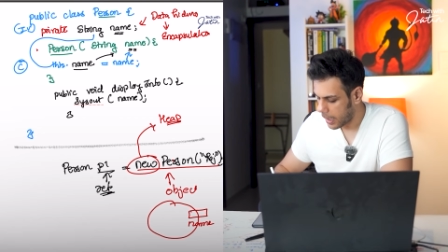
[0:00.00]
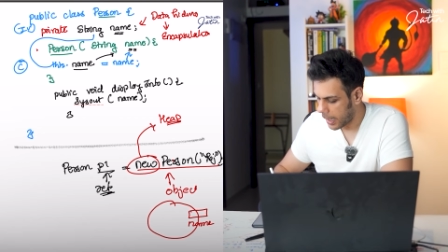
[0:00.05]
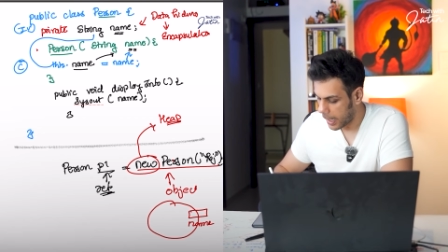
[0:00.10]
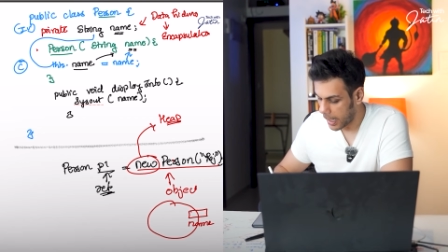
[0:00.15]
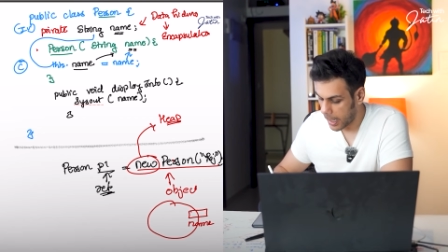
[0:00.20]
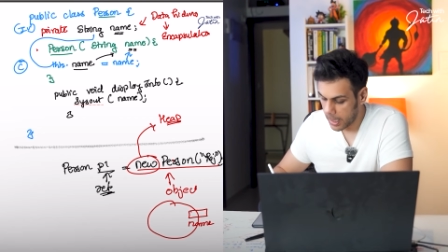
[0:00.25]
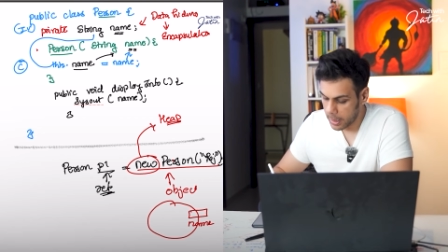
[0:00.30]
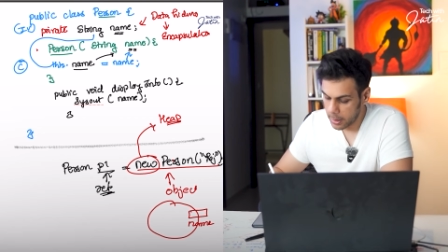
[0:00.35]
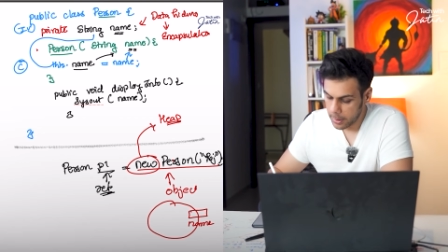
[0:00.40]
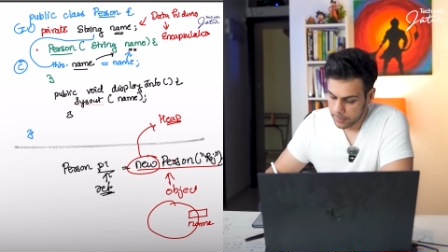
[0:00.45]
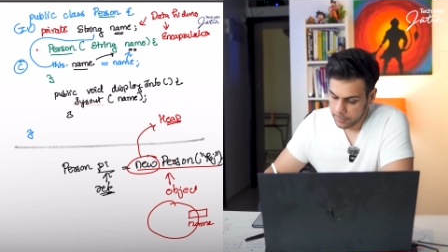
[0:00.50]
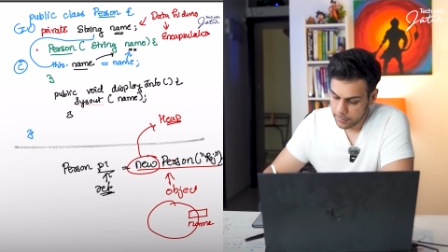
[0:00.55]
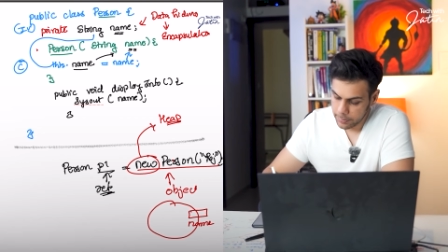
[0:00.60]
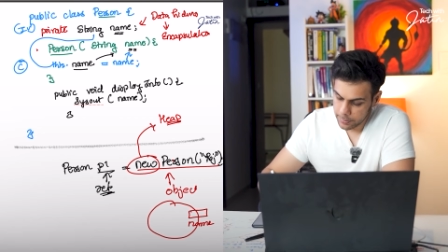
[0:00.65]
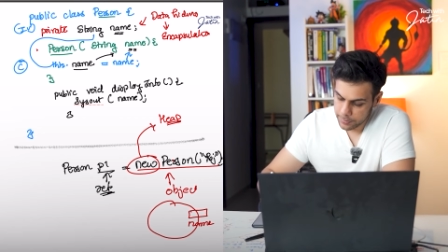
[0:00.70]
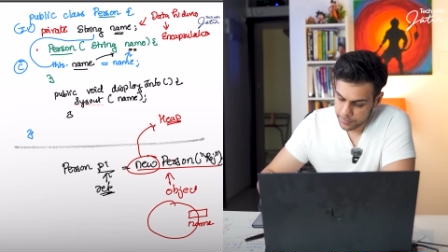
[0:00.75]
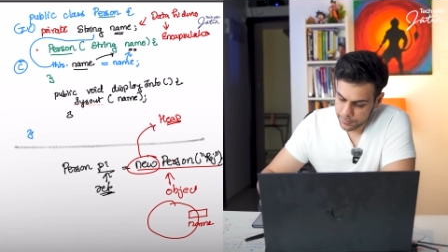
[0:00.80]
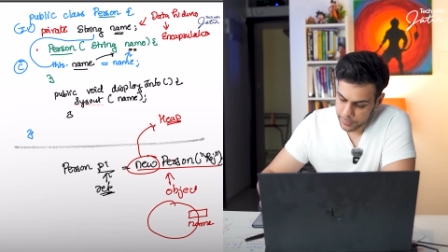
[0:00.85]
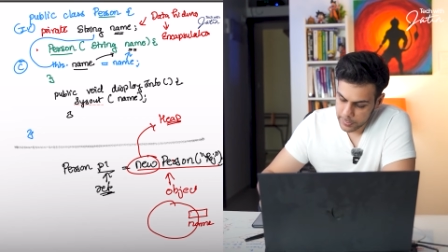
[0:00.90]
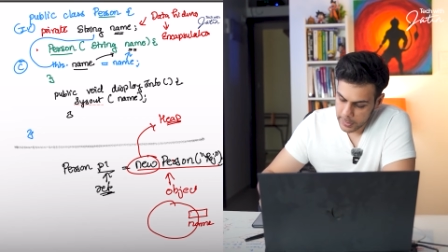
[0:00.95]
and
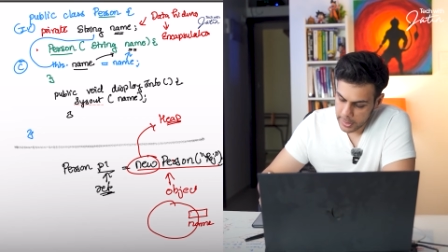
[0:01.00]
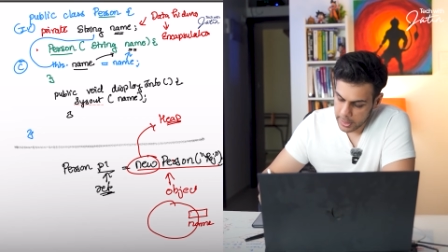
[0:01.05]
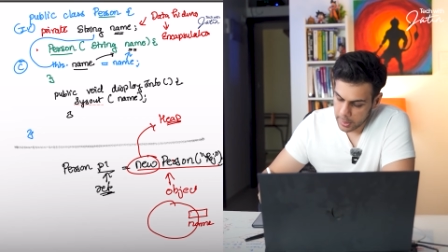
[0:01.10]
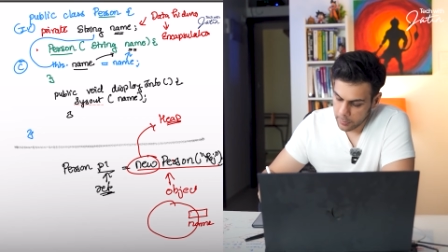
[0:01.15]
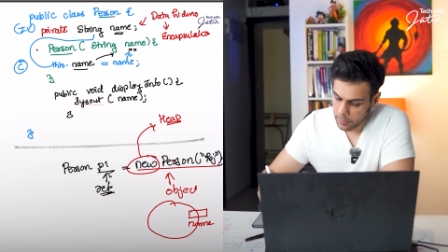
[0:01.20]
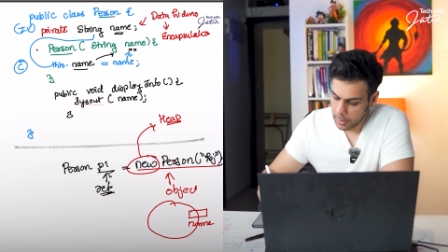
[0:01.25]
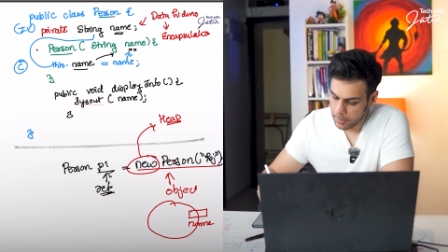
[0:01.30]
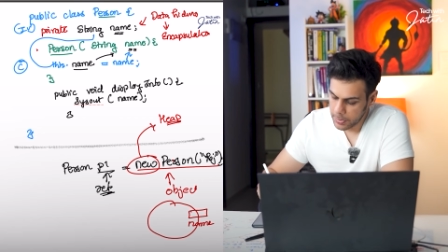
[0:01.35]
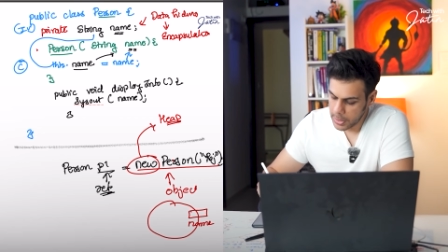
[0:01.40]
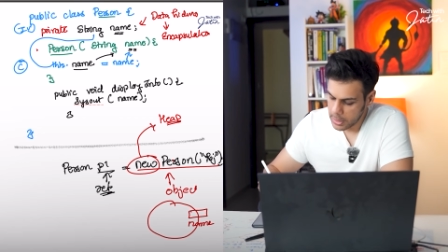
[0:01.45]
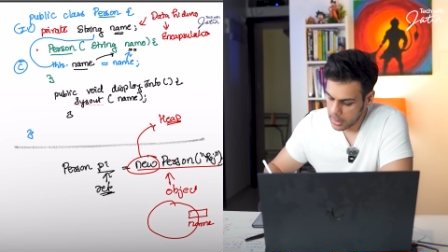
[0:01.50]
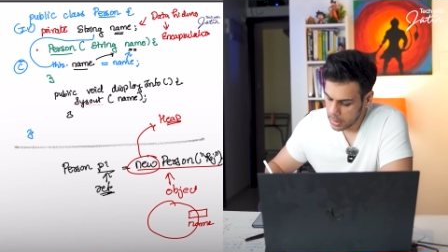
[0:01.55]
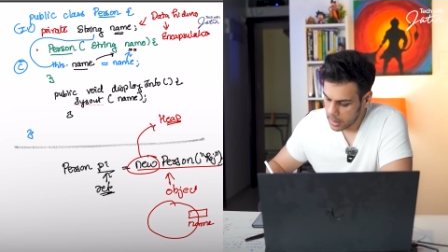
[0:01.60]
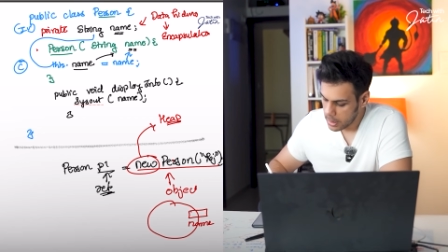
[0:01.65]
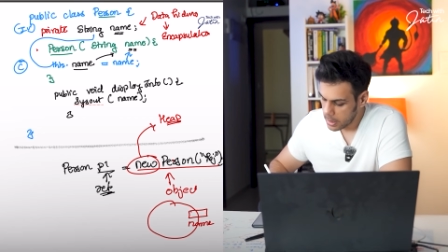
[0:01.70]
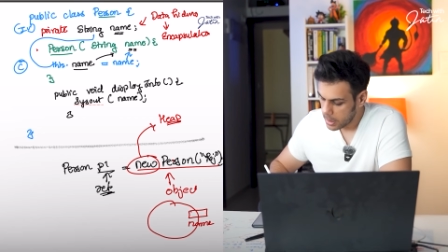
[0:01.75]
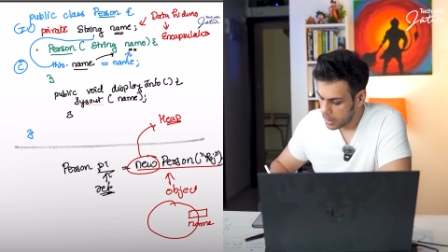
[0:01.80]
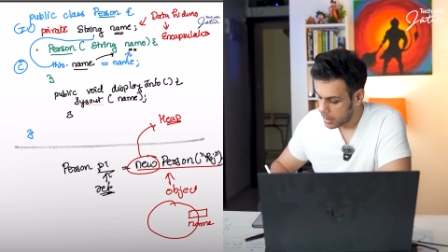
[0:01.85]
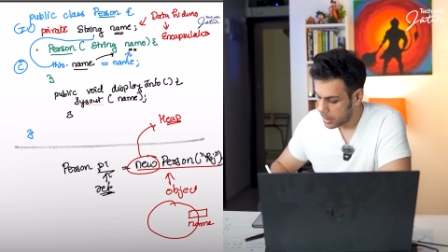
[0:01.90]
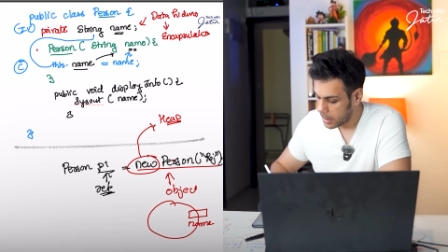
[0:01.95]
it will be
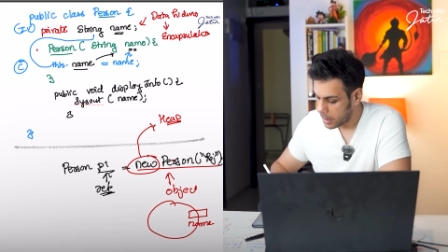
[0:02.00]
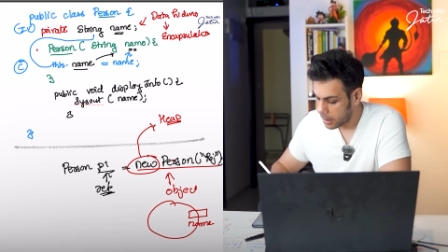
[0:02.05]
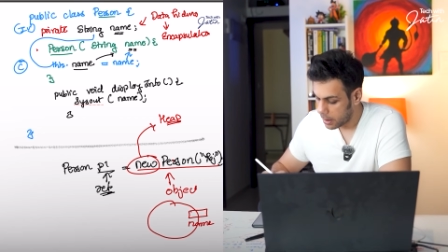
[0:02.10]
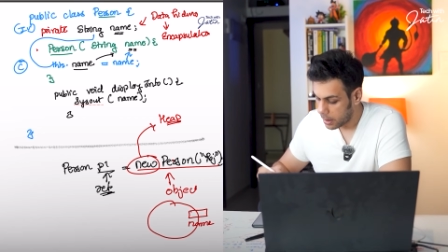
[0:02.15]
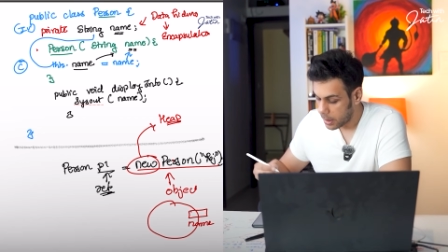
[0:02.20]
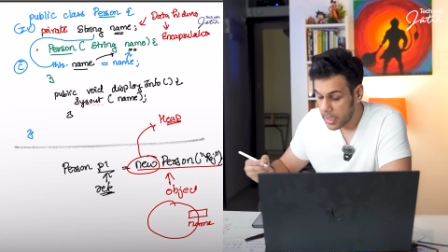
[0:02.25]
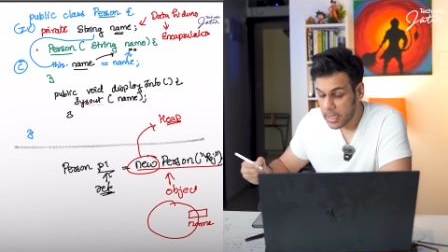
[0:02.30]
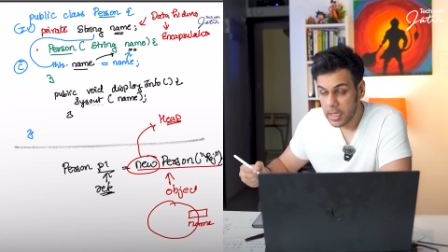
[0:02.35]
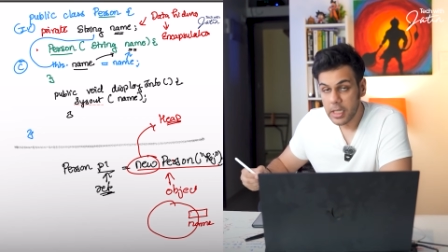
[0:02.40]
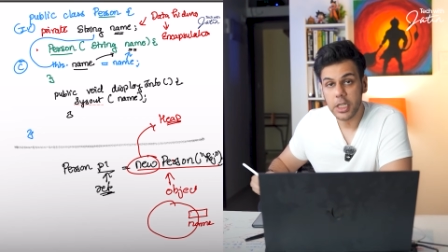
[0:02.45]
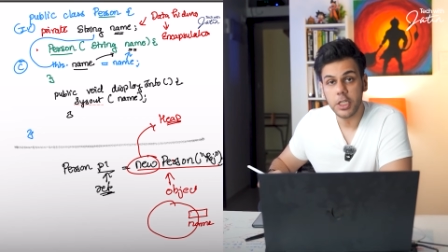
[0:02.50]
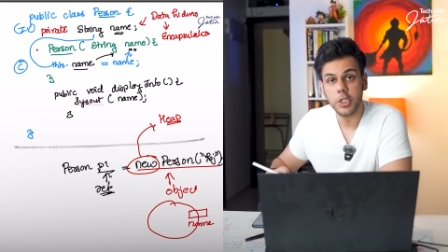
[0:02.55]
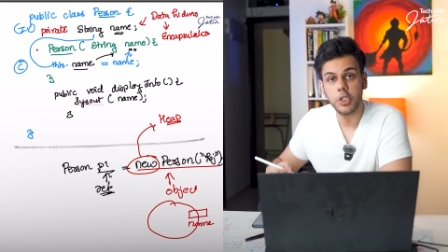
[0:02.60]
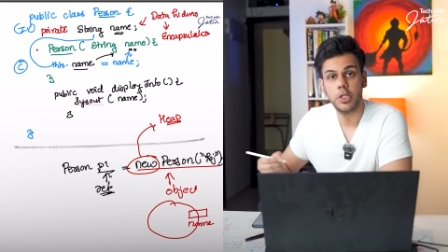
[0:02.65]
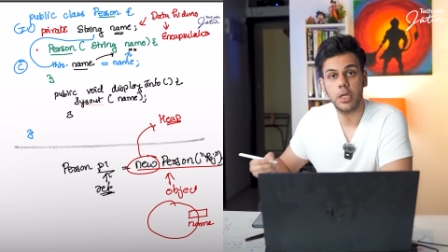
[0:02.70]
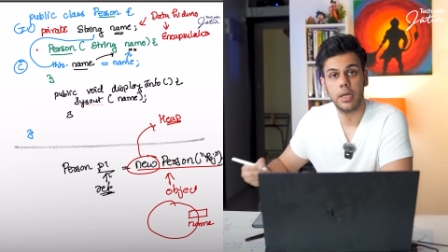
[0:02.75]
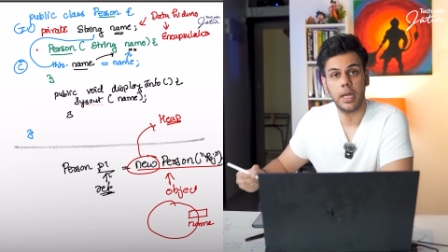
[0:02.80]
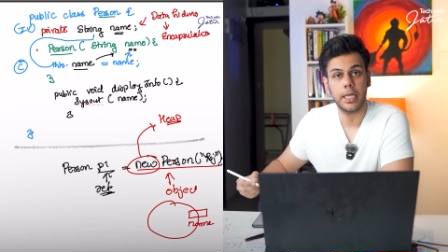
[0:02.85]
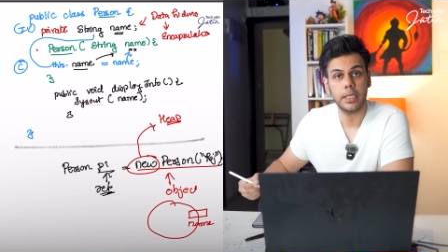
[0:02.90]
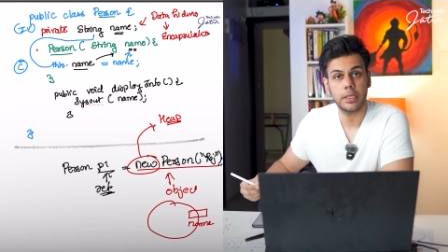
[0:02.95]

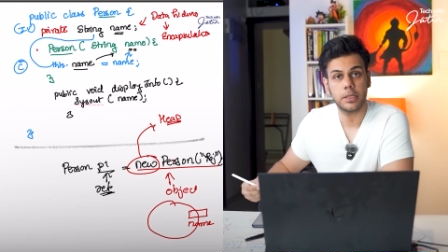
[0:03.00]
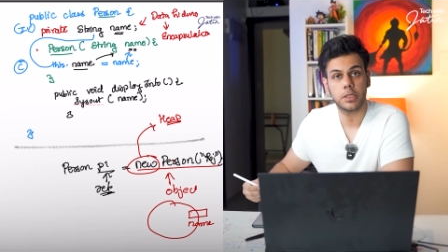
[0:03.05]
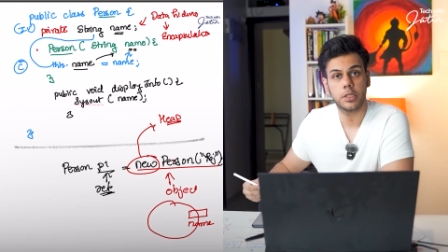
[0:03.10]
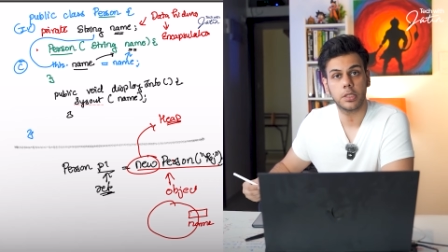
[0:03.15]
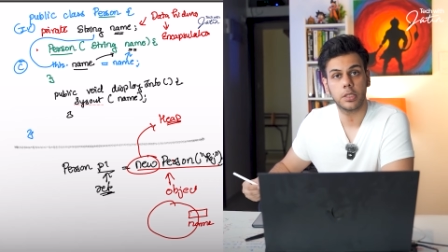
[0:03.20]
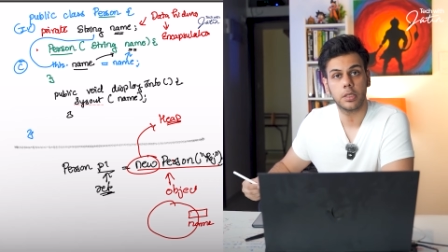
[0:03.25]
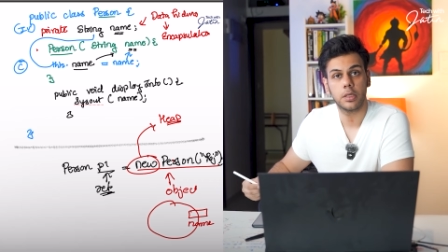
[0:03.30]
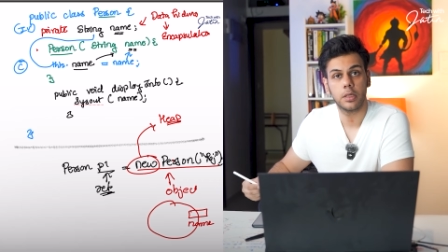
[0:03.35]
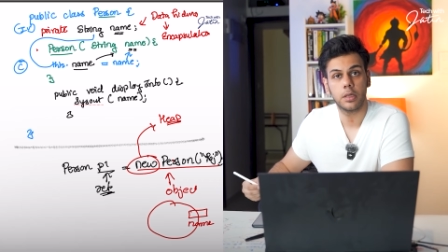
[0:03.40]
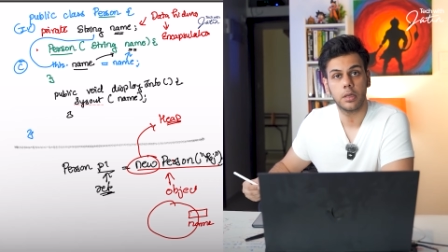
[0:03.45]
initialized